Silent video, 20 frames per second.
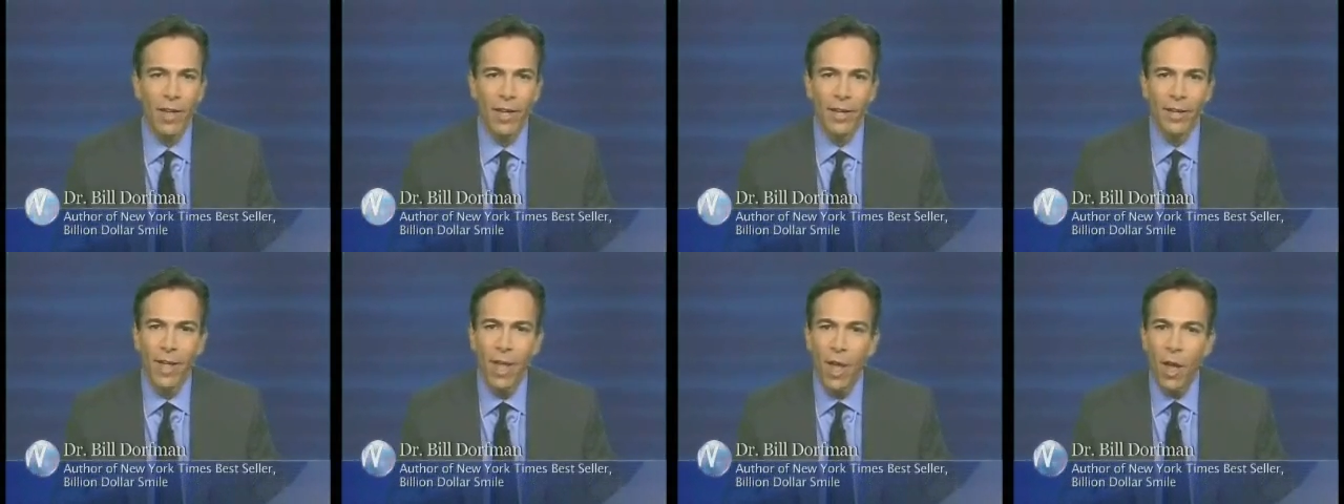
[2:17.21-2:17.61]

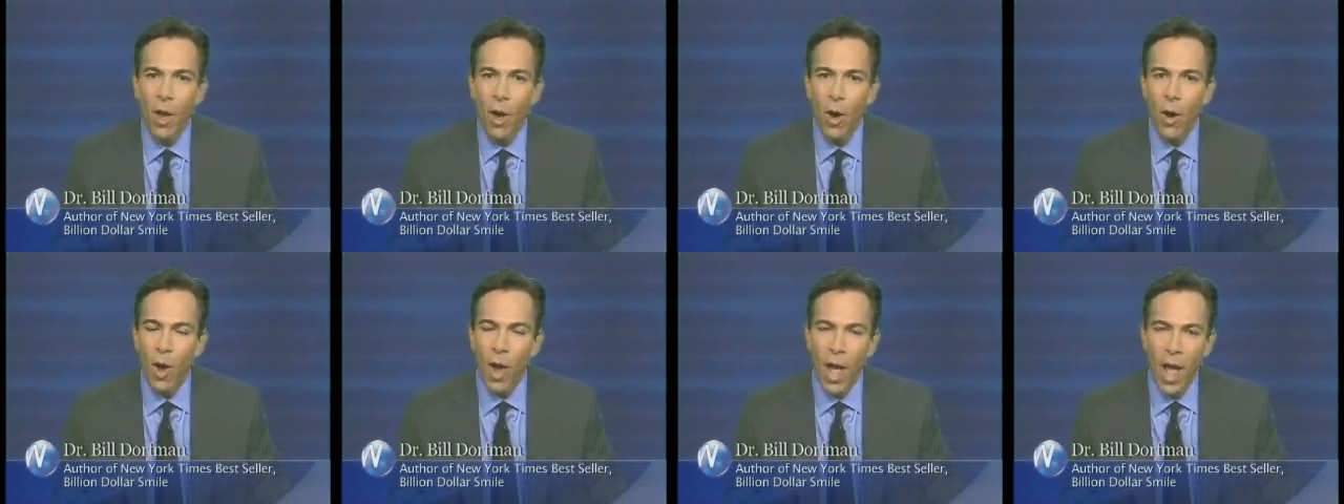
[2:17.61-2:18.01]
And
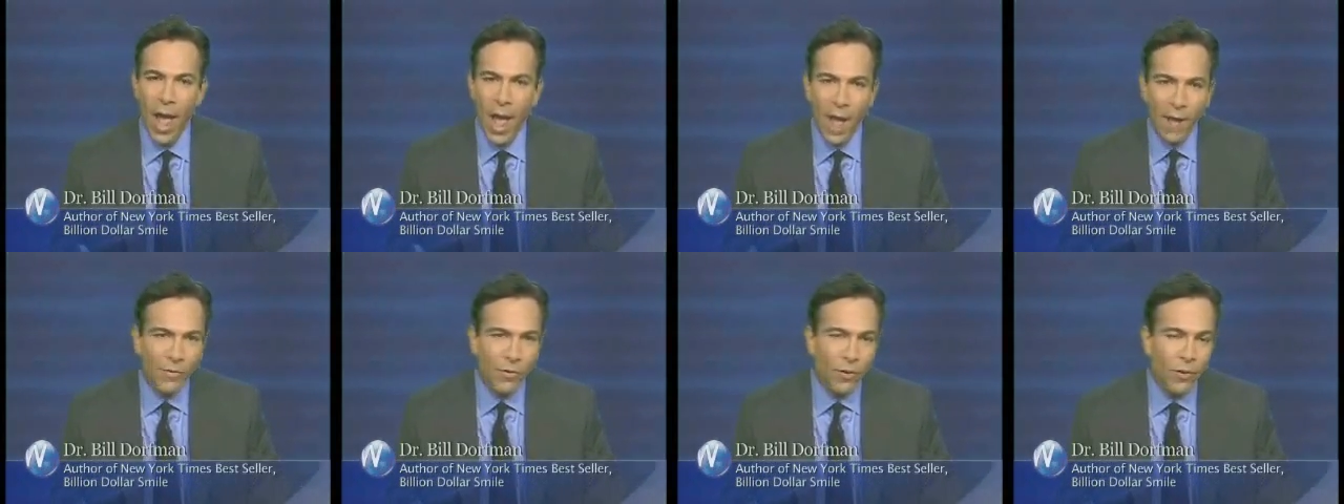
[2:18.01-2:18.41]

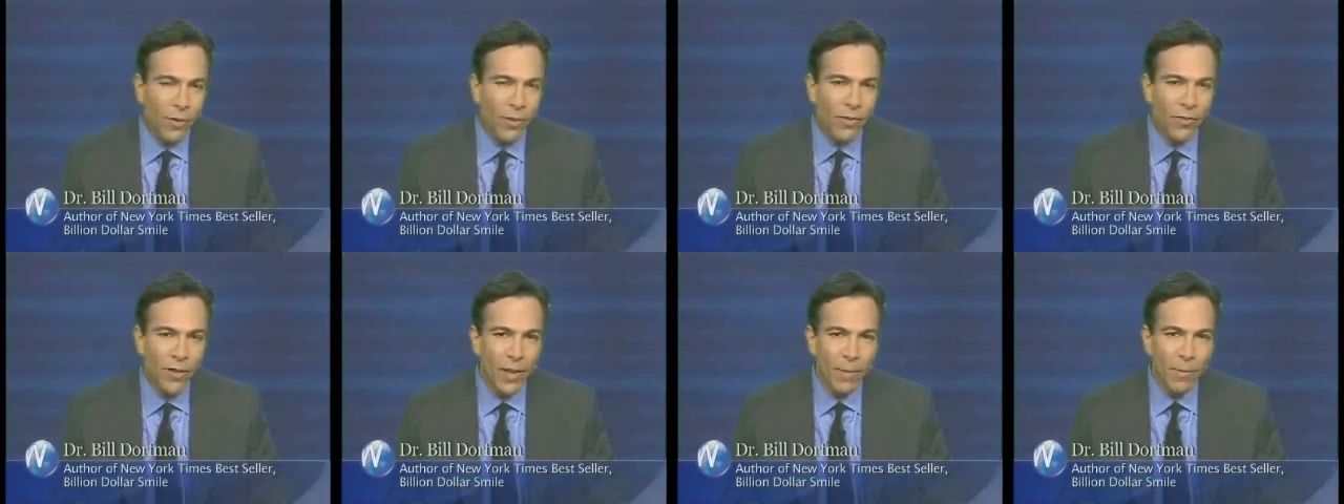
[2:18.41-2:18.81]
after
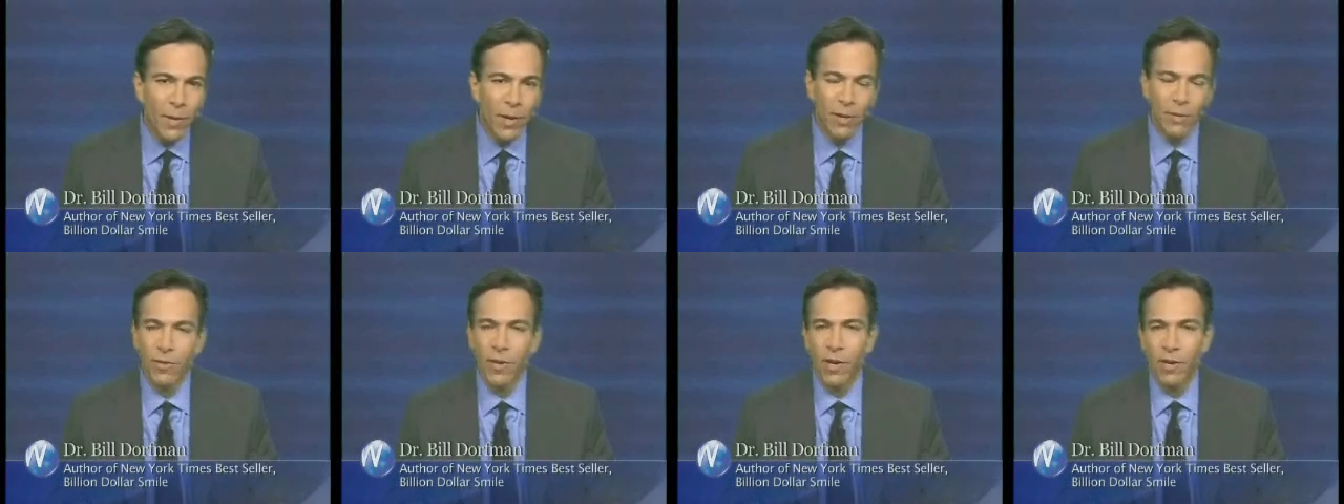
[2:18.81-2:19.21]
the
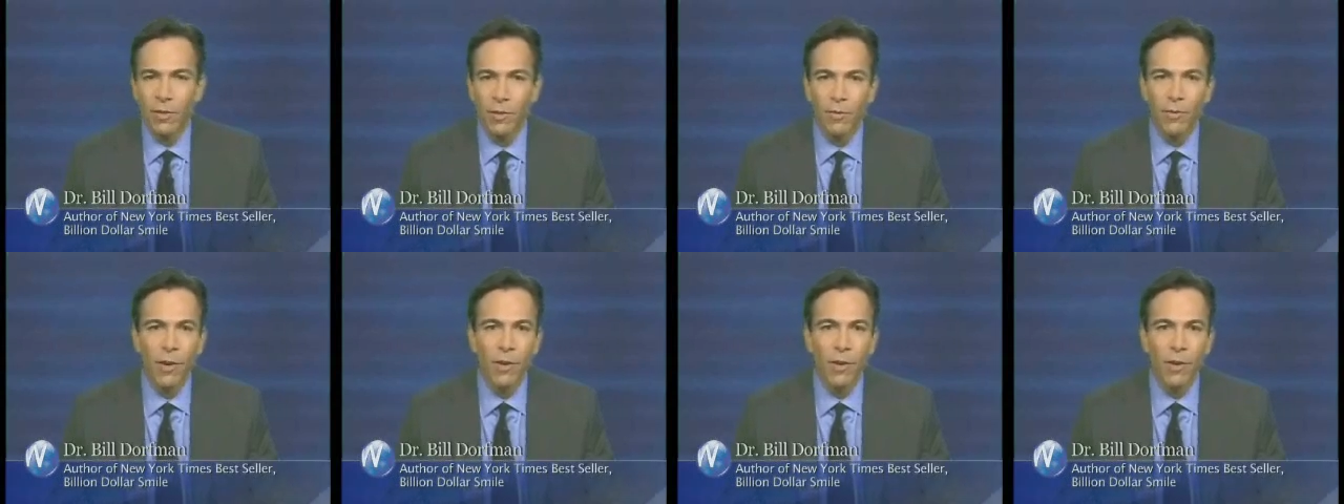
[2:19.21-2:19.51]
seminar, Dr.